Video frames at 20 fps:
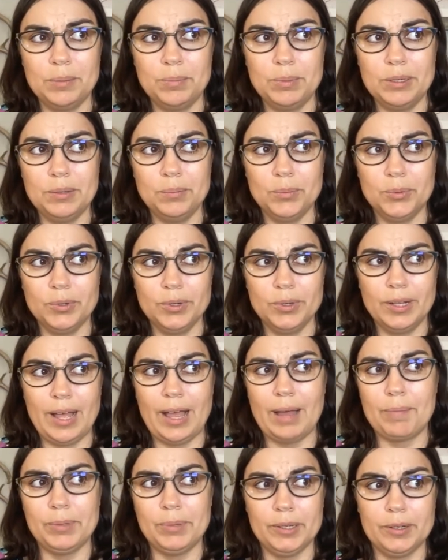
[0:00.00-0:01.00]
be more
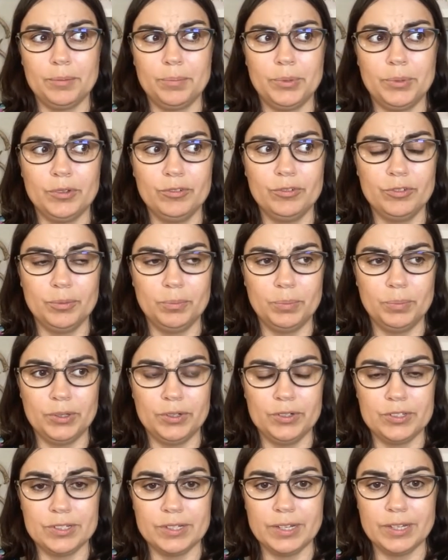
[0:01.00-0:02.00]
applicable for
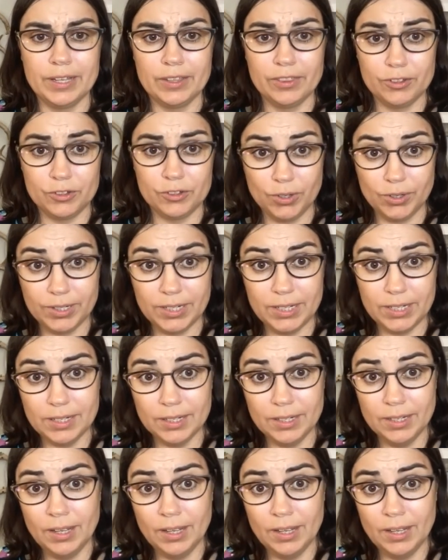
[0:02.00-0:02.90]
birds like the turkey,